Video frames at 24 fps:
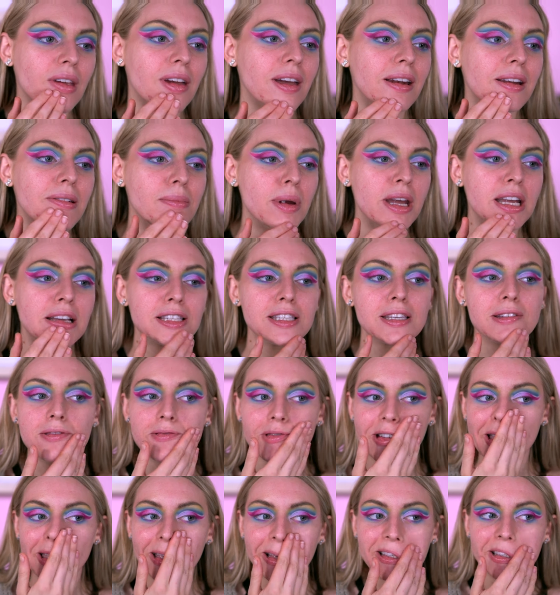and it makes it
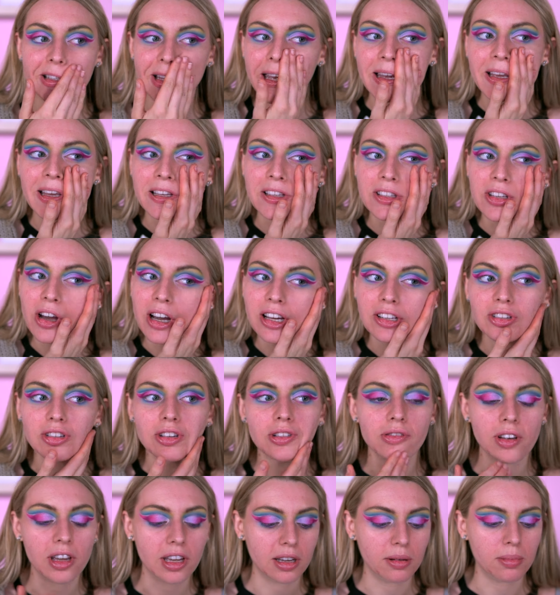really sticky. So I do
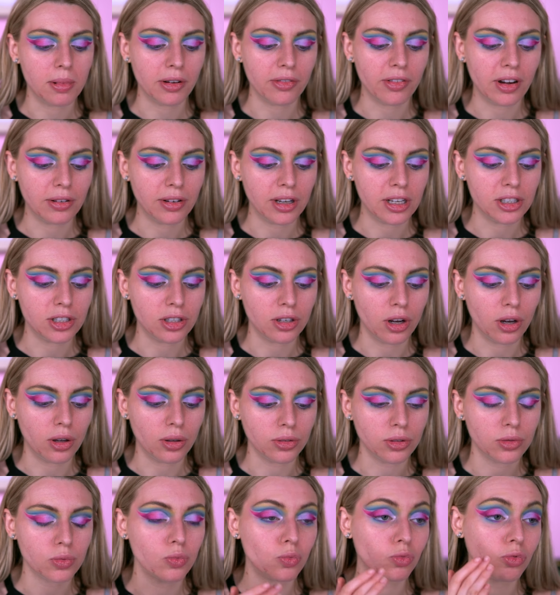think my foundation
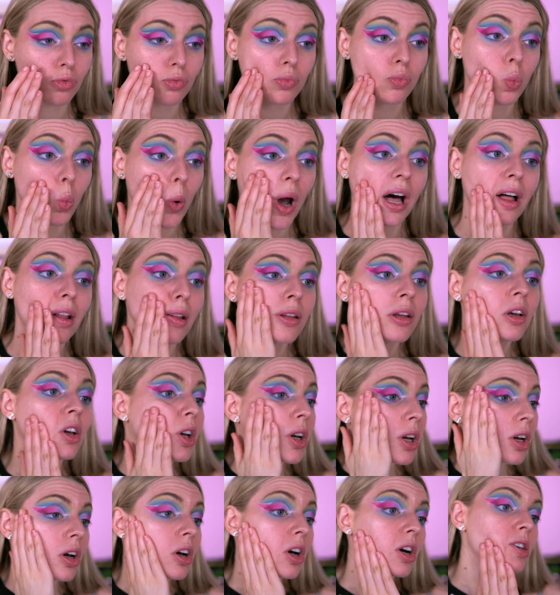holds well
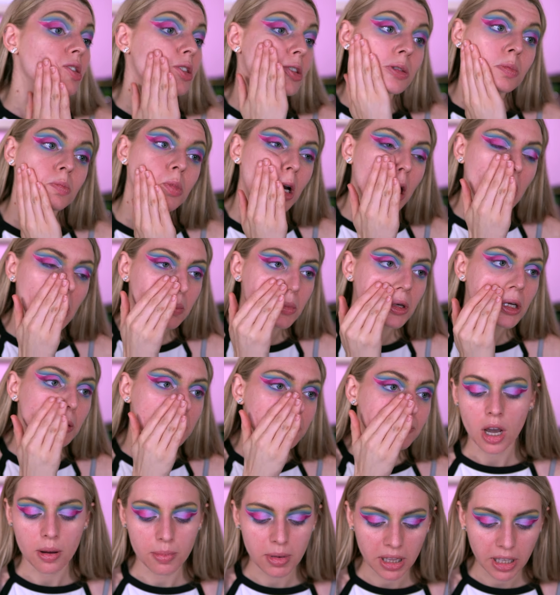on this primer.
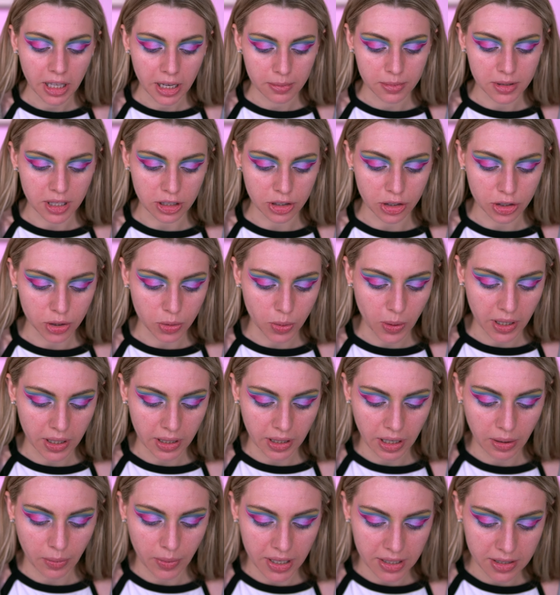On my lips, I just
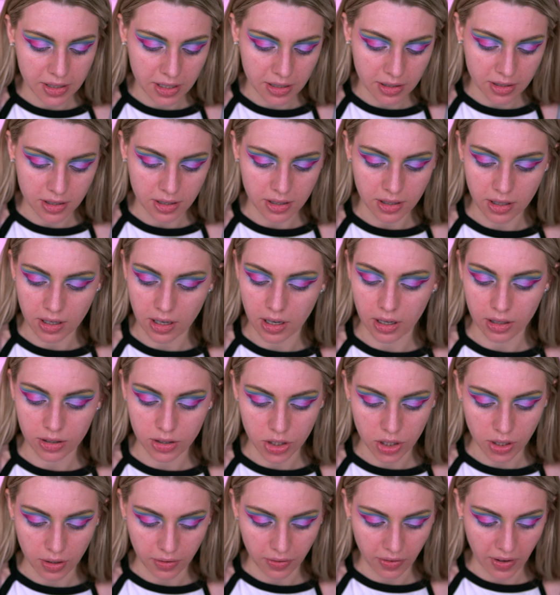quickly went into the
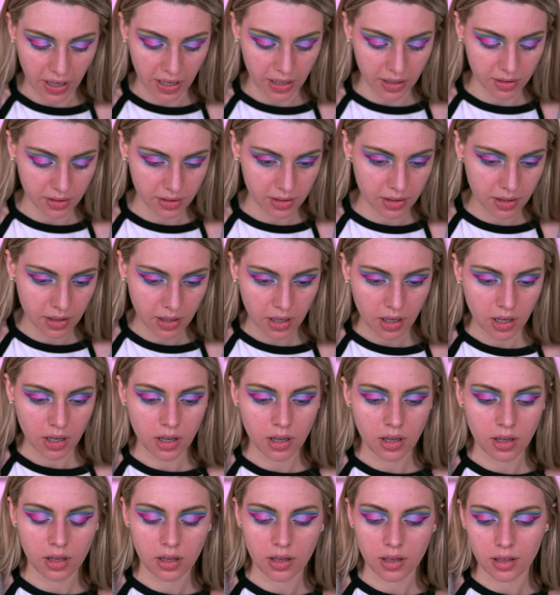Too Faced,
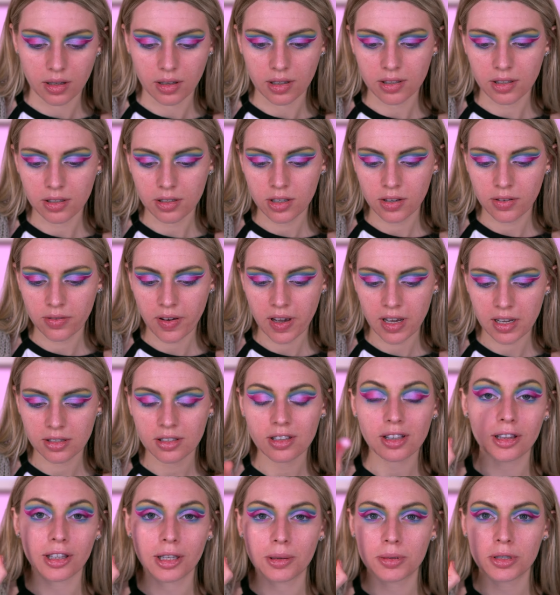is it Too
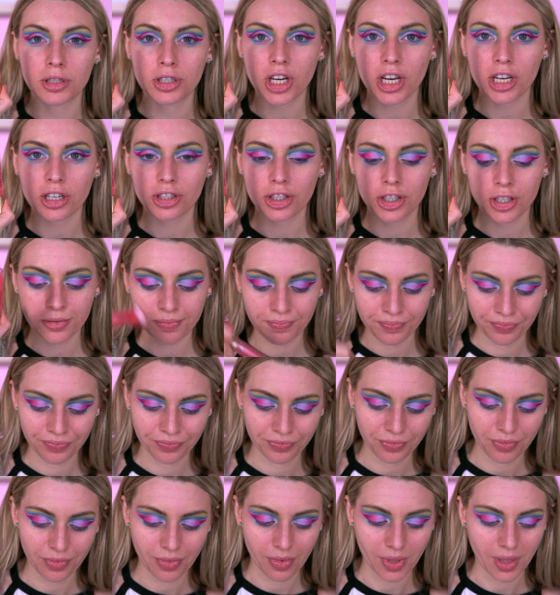Faced lip injection?
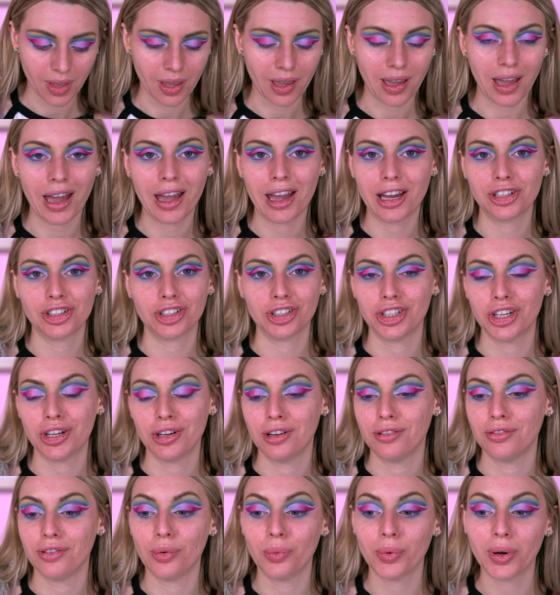I actually don't
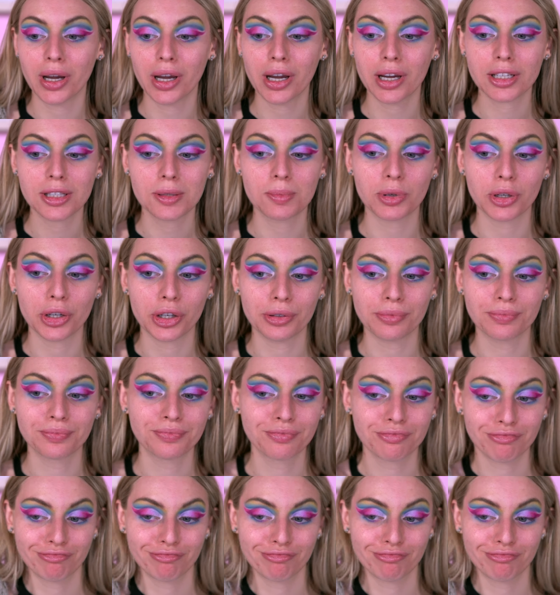know if it works, but